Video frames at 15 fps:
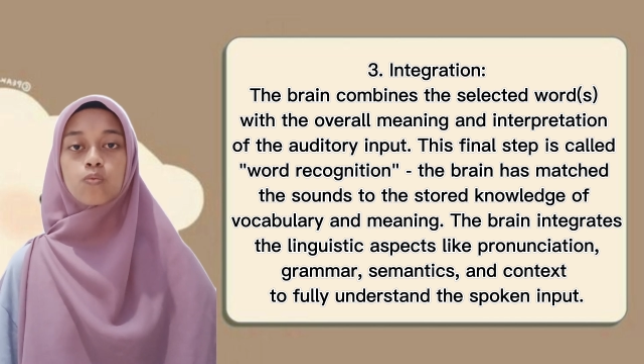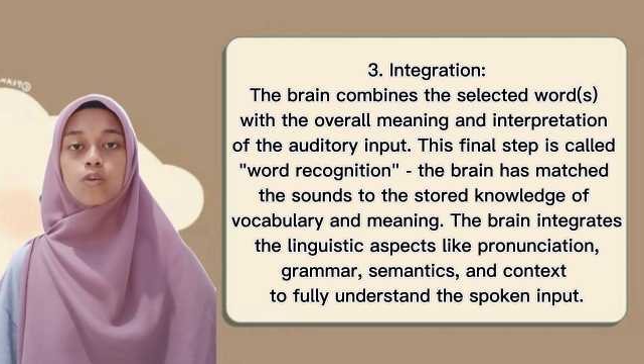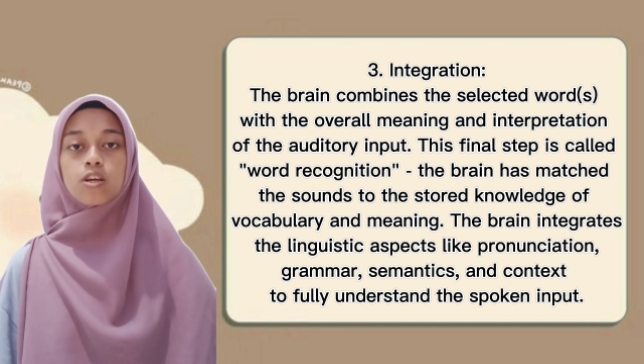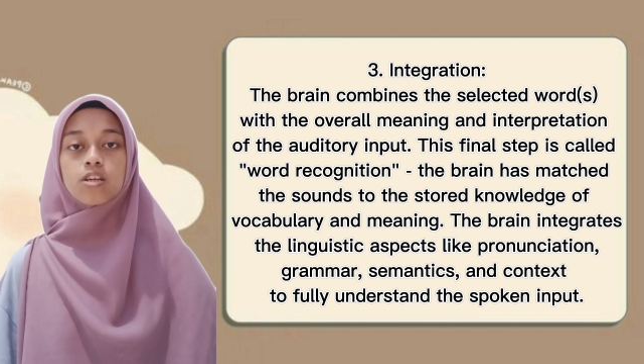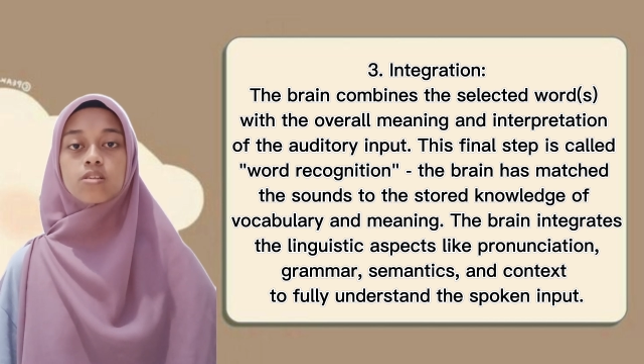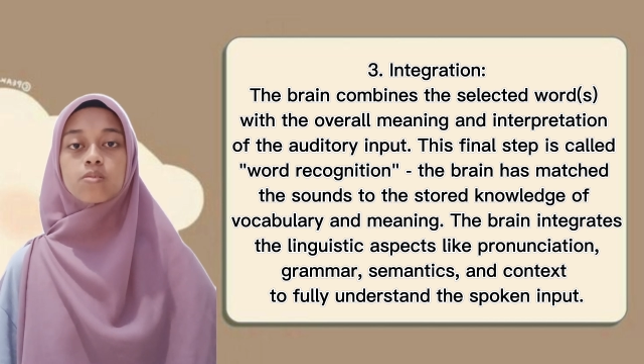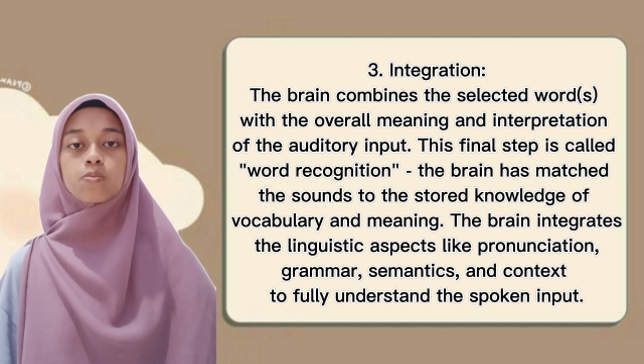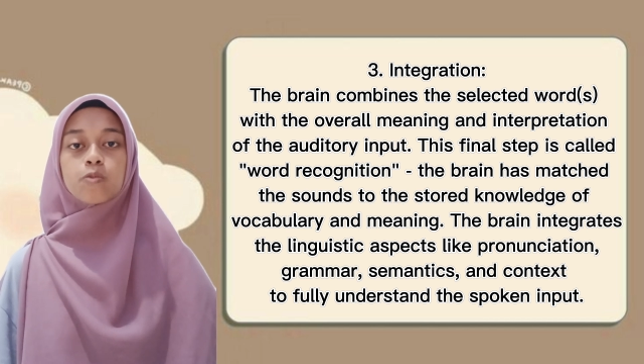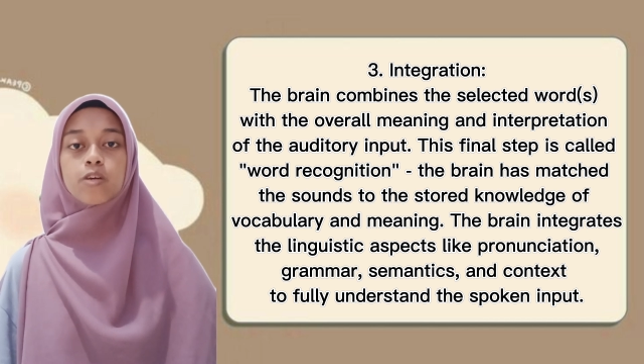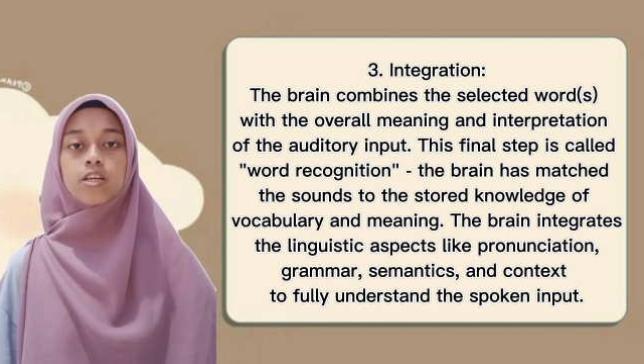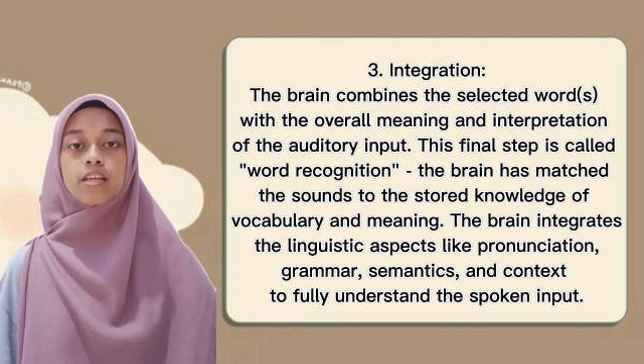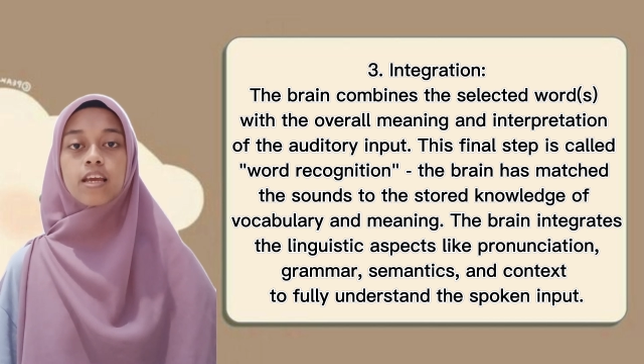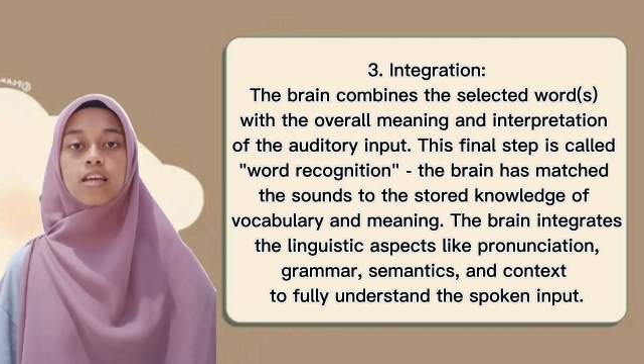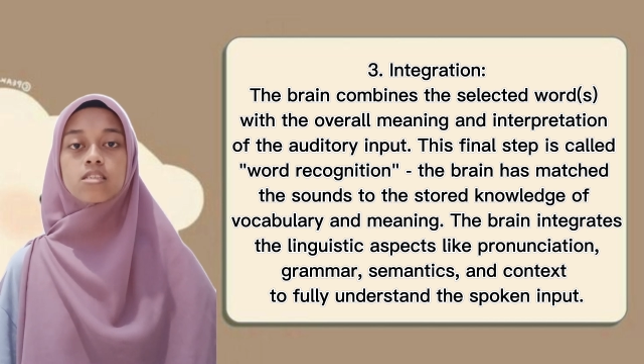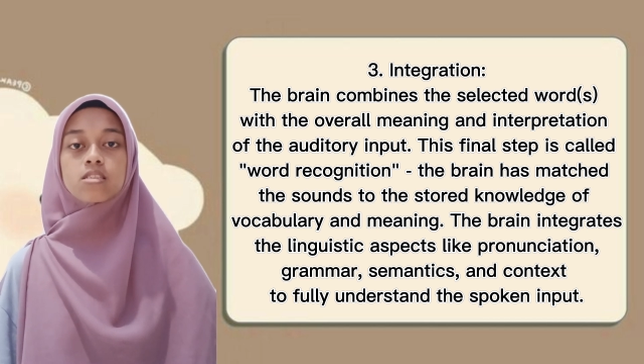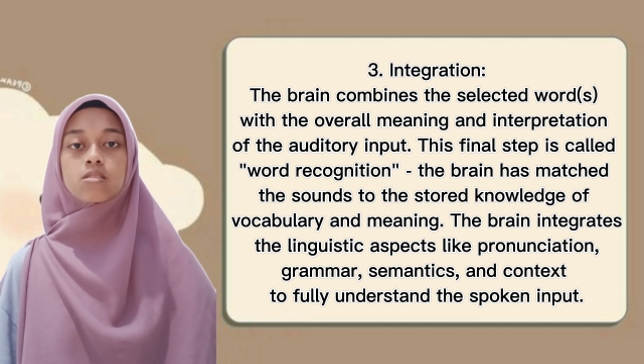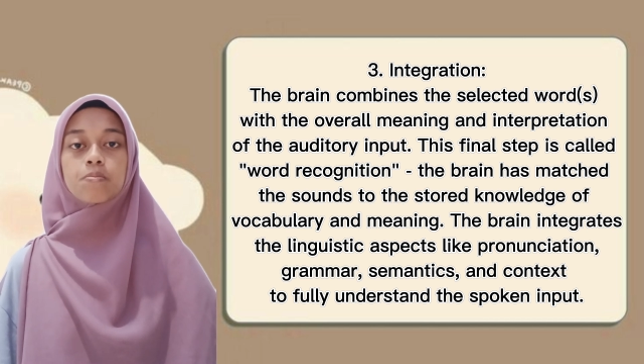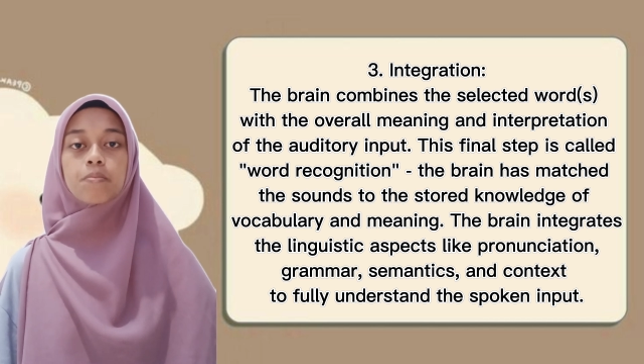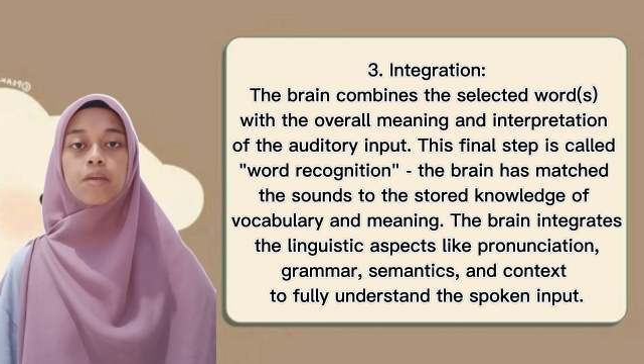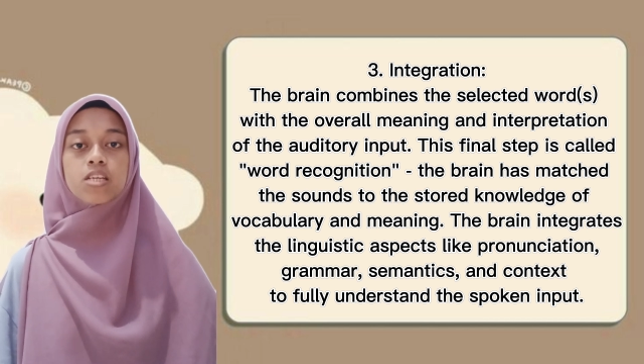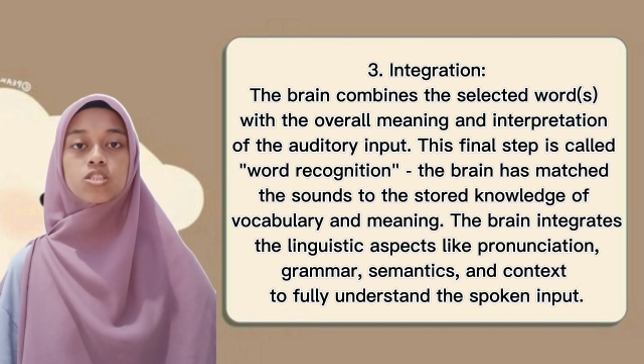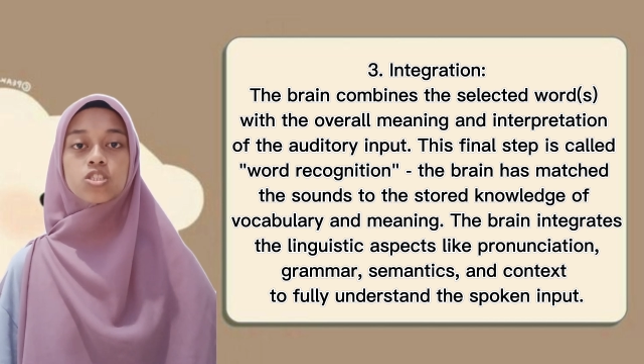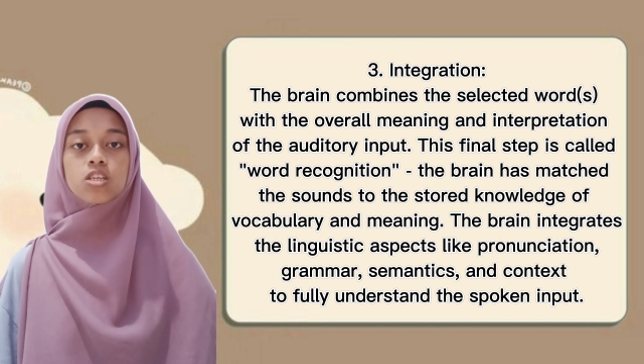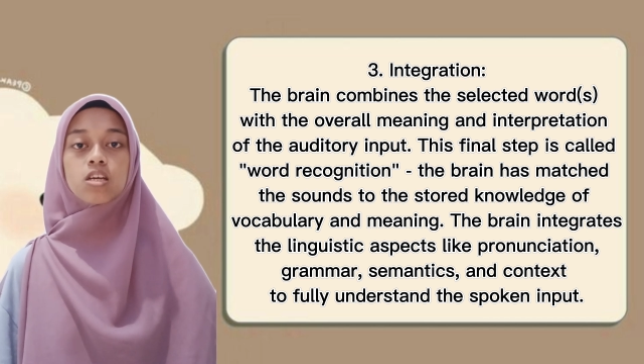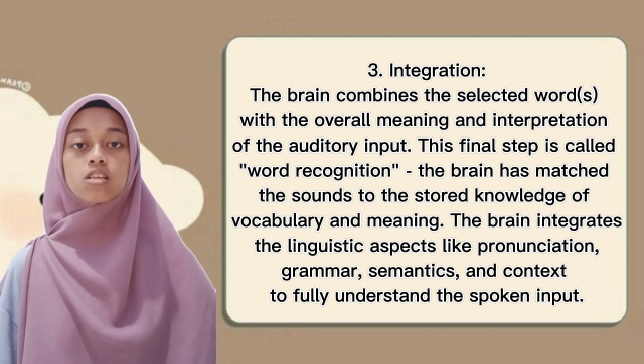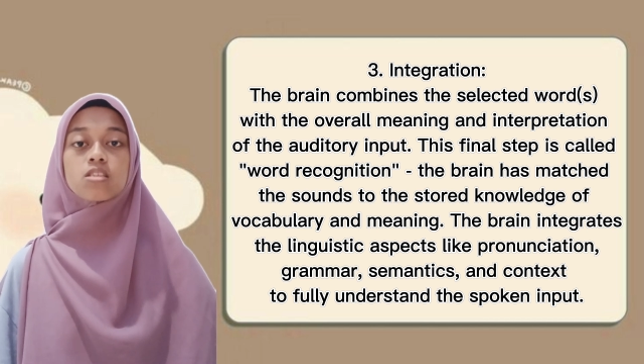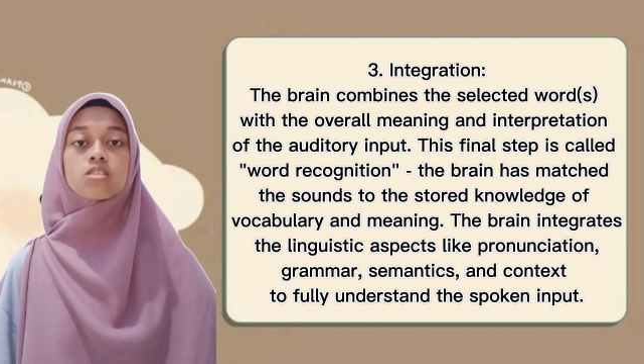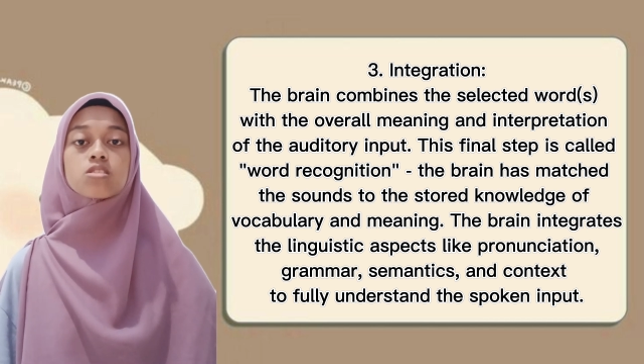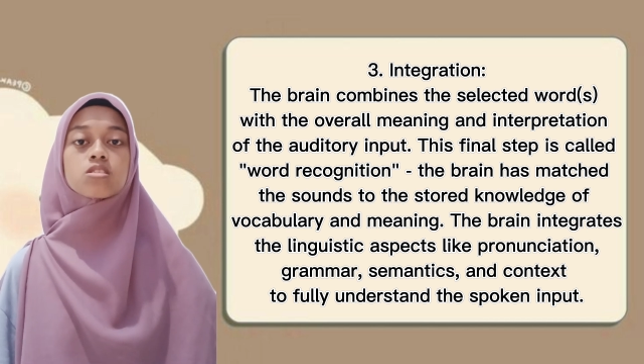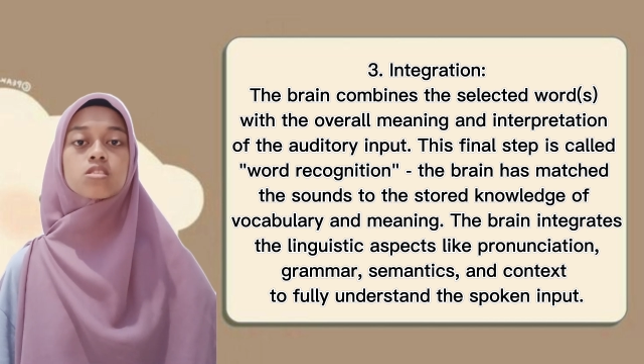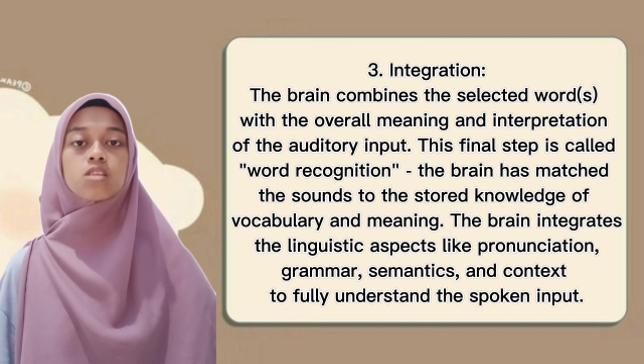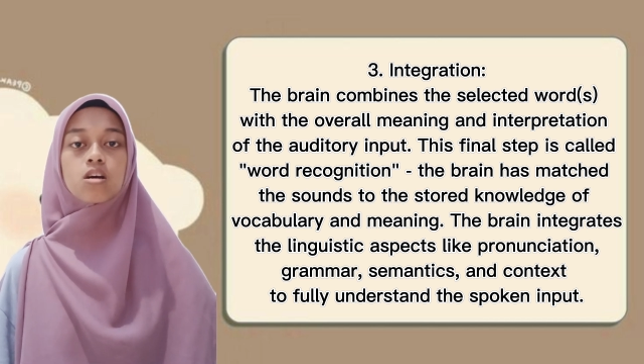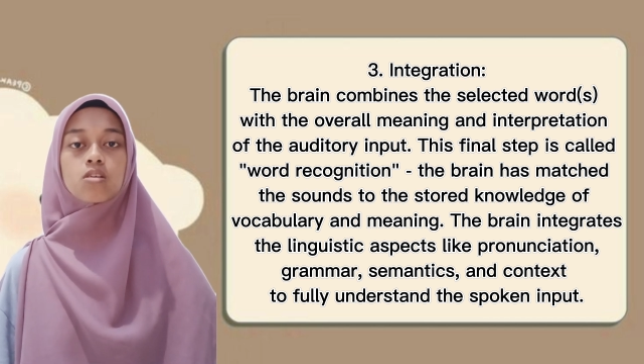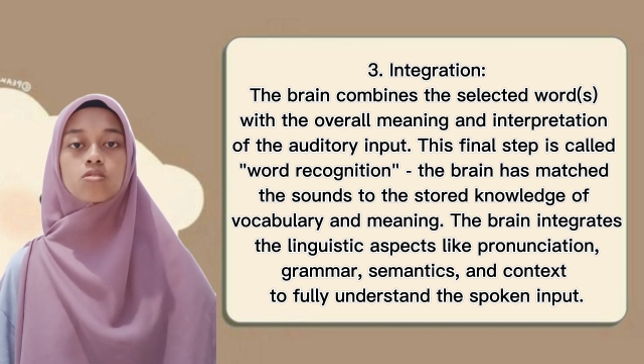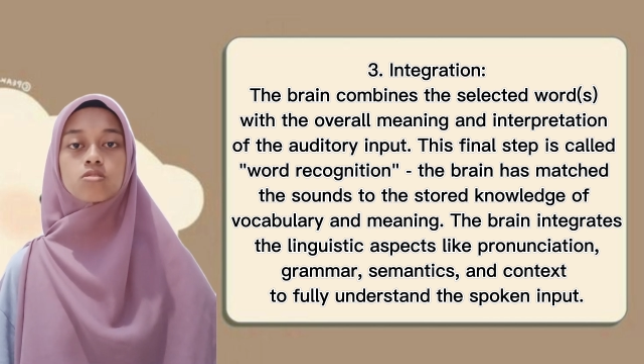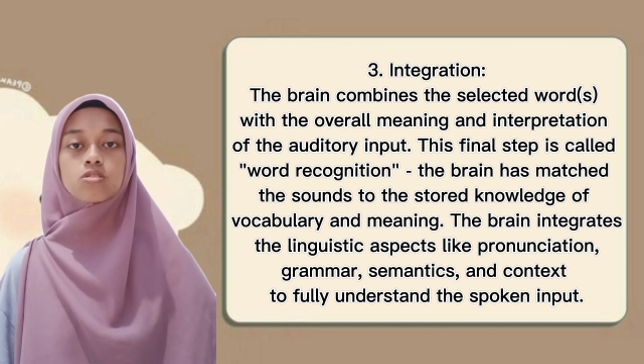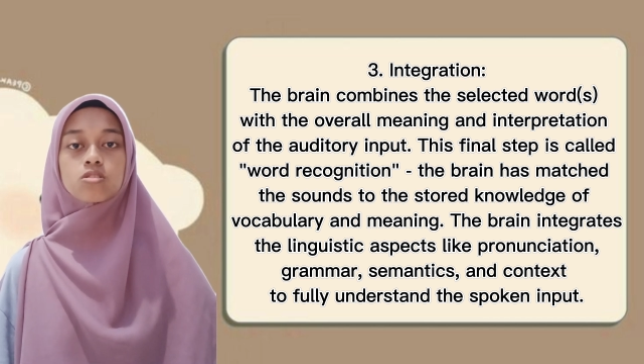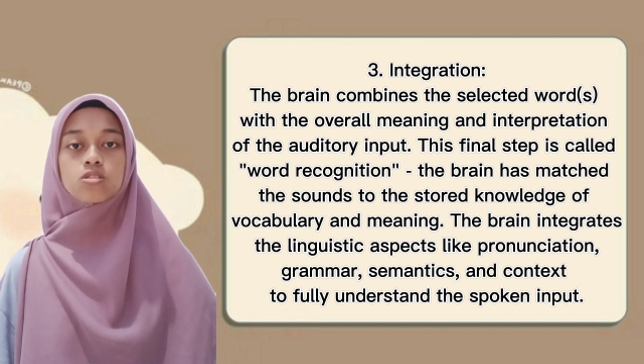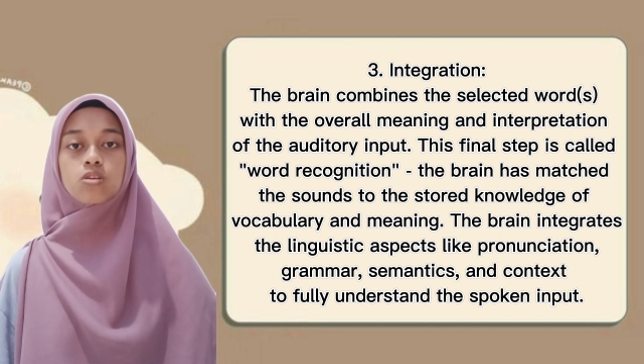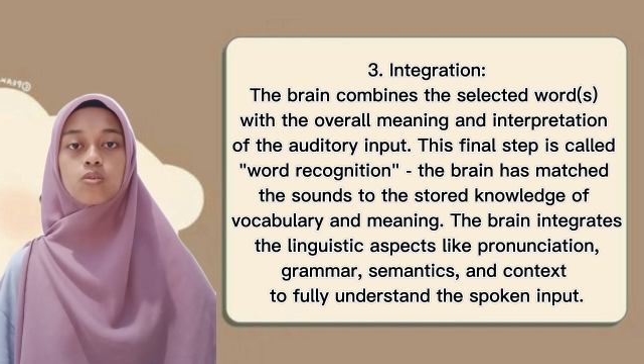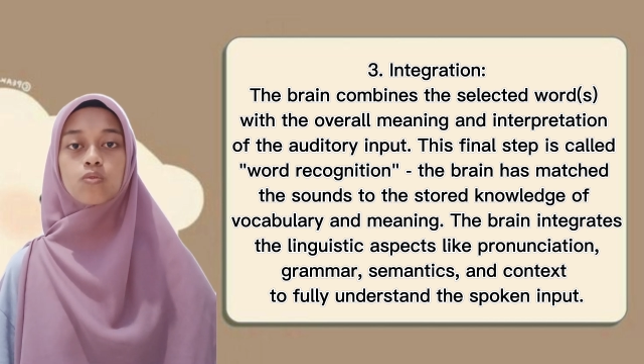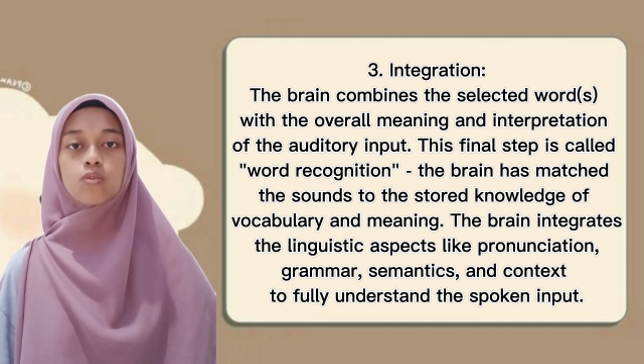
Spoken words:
where the brain has matched the sounds